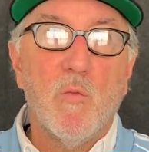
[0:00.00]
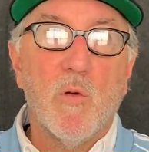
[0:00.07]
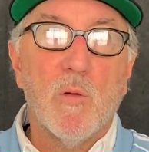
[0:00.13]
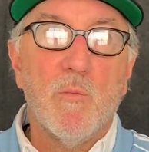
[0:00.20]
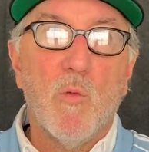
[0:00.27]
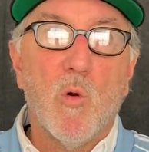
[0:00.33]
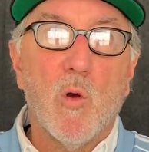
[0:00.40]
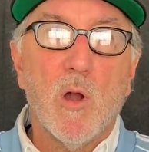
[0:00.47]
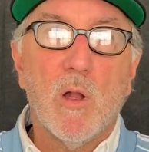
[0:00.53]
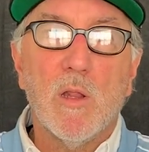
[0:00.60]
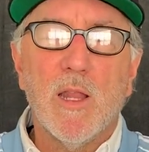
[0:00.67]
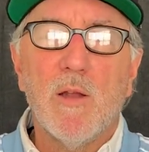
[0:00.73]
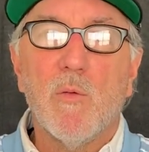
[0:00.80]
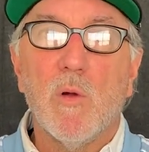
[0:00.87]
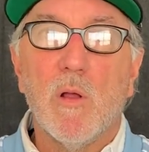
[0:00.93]
were more
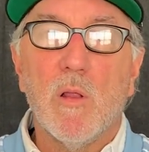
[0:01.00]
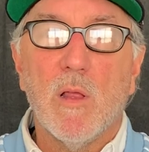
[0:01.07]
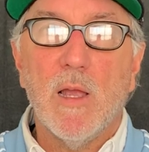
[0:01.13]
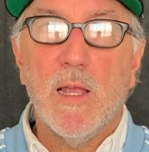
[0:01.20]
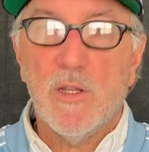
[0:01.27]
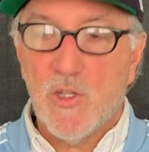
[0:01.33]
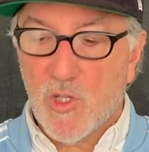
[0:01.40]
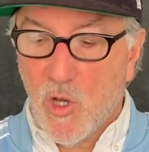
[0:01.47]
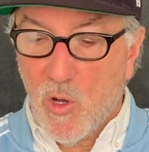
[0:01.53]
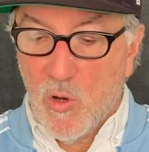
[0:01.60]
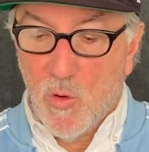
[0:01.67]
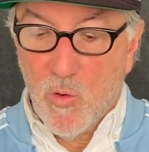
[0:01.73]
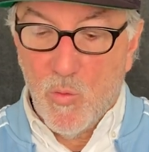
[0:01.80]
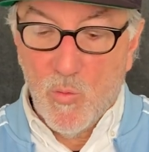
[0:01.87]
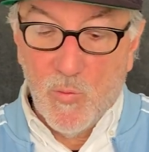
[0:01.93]
literal, and
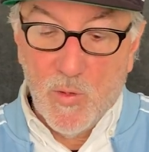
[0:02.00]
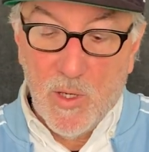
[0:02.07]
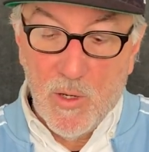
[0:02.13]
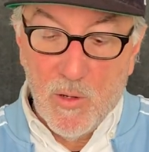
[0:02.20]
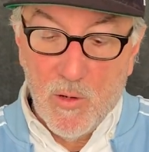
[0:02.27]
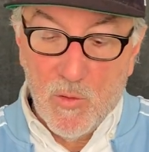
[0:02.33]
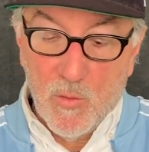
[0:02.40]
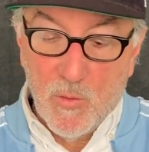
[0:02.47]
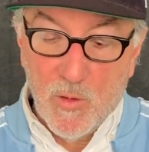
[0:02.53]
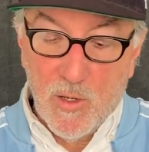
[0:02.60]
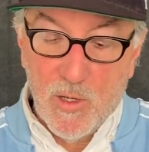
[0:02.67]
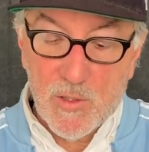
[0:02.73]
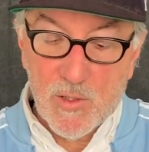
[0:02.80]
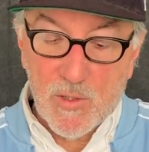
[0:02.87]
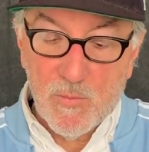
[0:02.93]
so
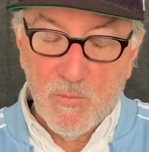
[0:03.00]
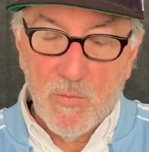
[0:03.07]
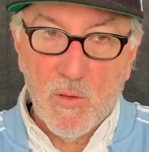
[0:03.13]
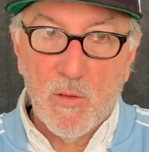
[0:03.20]
it's